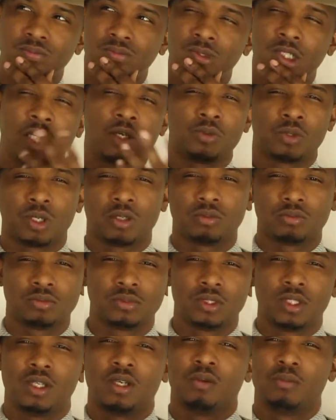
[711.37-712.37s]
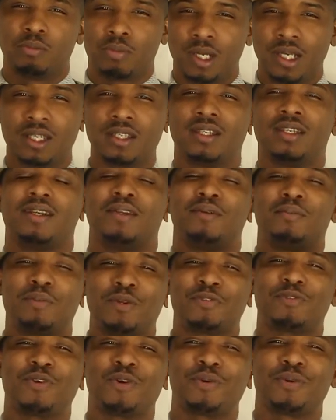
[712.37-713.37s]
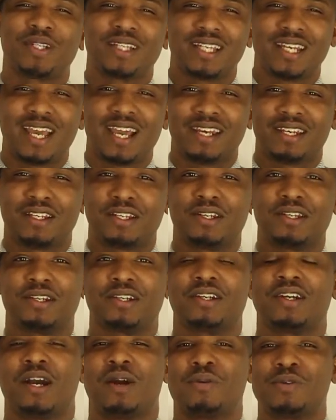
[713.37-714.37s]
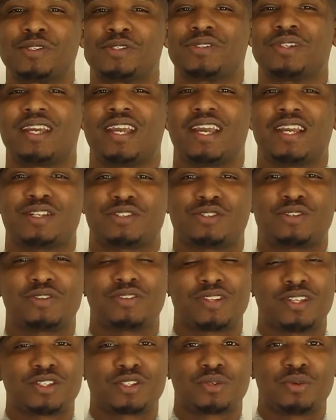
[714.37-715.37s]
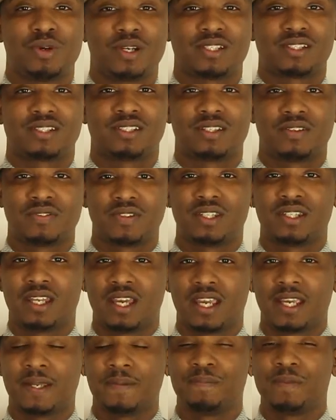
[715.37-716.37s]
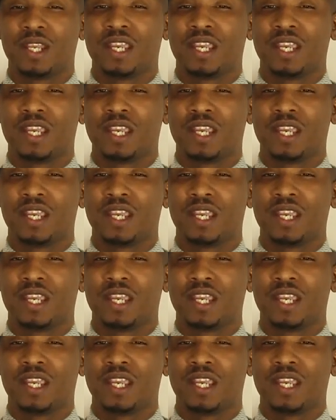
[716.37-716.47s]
I don't know. But before we get out of here, I want you to answer this question of the day.